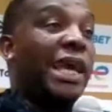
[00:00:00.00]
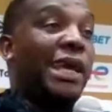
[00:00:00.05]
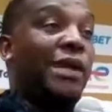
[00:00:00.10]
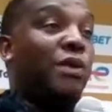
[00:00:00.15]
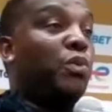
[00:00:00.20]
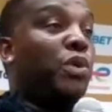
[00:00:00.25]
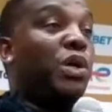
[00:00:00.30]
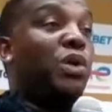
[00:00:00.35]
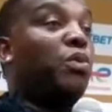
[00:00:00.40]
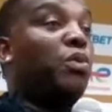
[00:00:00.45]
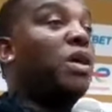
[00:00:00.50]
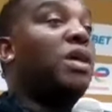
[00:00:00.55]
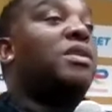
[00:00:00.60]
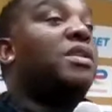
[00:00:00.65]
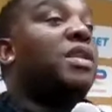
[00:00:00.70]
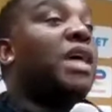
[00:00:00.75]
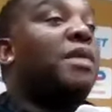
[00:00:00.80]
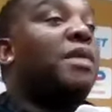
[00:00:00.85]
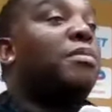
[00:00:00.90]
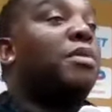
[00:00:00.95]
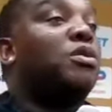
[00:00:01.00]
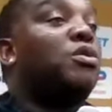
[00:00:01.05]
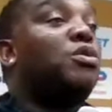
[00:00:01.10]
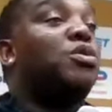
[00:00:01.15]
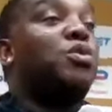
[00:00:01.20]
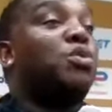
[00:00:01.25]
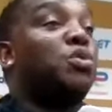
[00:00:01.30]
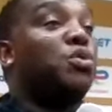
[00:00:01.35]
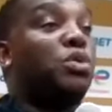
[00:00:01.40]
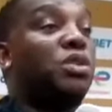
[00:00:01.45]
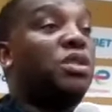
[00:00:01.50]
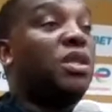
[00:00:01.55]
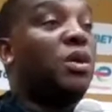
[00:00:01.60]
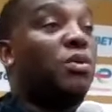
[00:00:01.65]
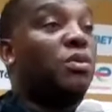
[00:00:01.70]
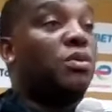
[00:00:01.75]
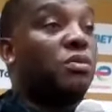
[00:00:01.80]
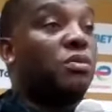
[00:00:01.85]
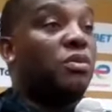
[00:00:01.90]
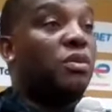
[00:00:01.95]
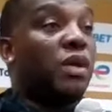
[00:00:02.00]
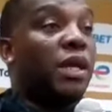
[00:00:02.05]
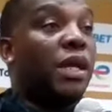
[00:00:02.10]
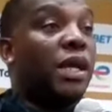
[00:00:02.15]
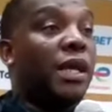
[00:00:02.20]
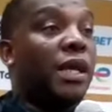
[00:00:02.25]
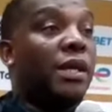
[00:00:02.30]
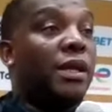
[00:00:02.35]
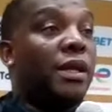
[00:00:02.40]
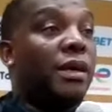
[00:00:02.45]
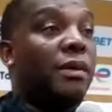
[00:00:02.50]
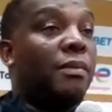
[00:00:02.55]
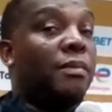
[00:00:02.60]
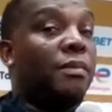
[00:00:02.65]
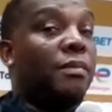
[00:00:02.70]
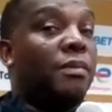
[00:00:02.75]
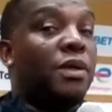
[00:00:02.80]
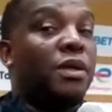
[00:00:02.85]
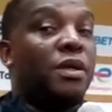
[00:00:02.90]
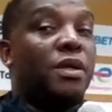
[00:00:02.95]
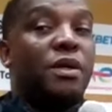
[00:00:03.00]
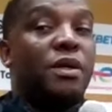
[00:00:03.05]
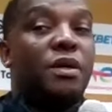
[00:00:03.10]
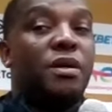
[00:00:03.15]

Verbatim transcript: and we weren't able to do so. And um,